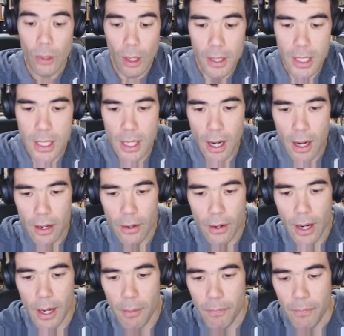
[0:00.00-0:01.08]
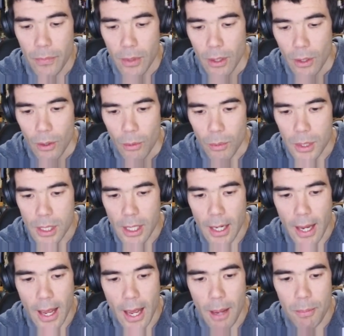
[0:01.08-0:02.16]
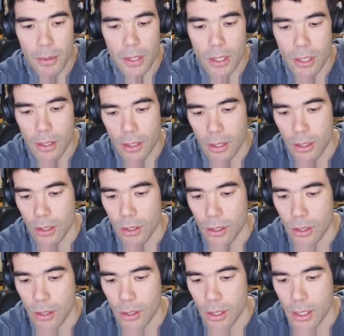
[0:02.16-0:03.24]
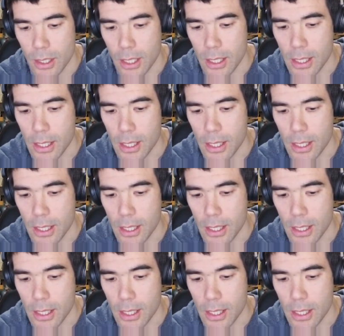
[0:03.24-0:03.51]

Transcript: on the diagram, what's going to happen to